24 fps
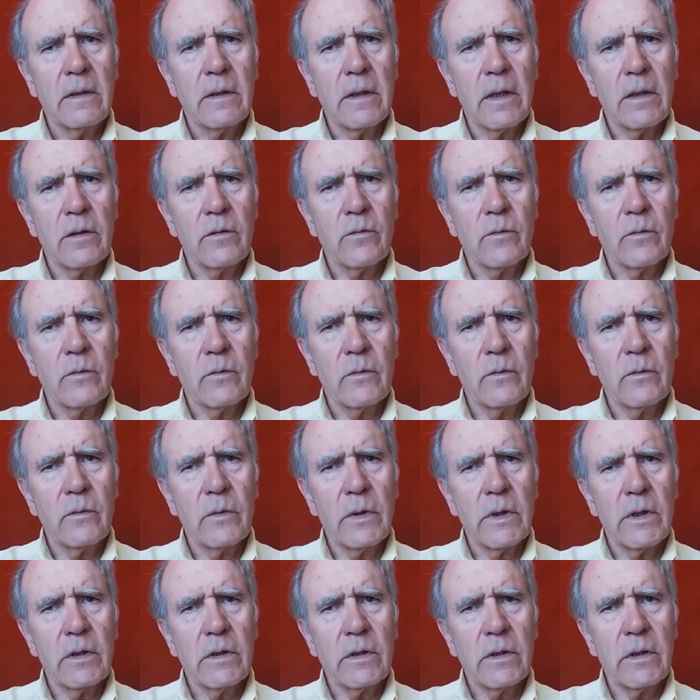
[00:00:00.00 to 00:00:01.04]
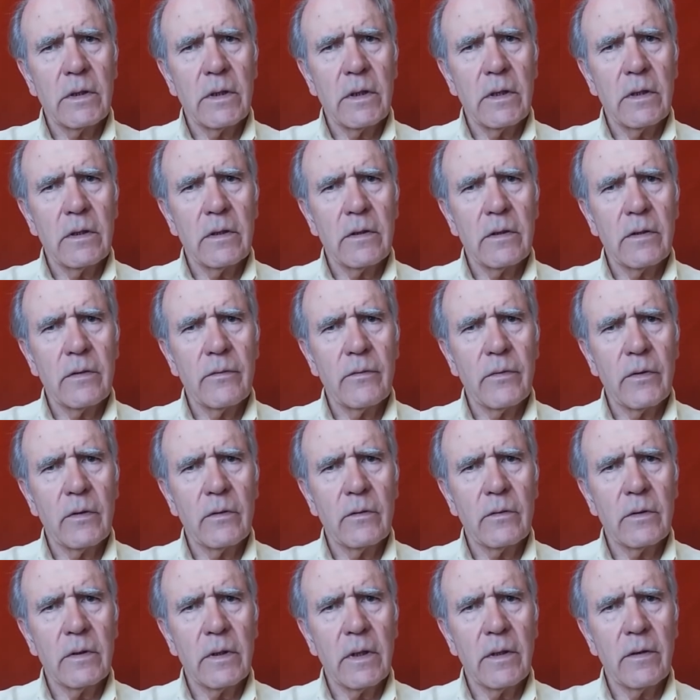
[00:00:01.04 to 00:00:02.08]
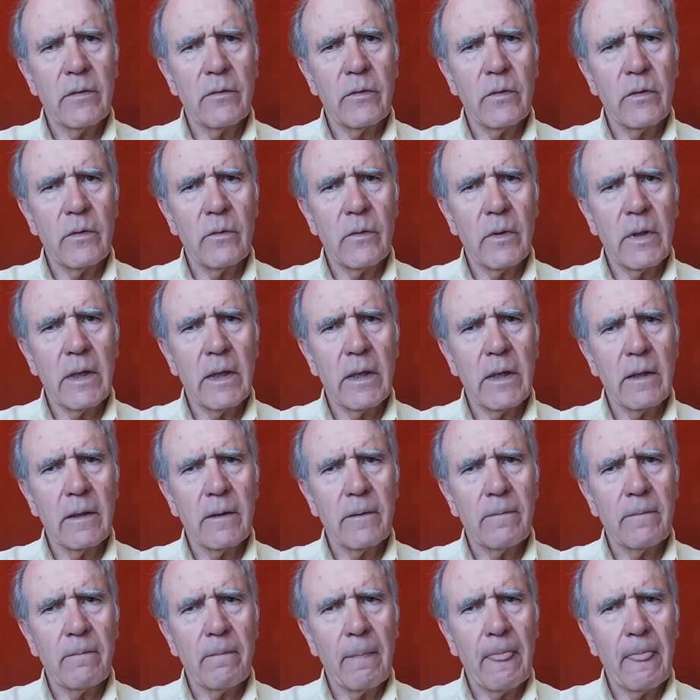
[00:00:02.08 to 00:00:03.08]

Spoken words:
that which is found everywhere,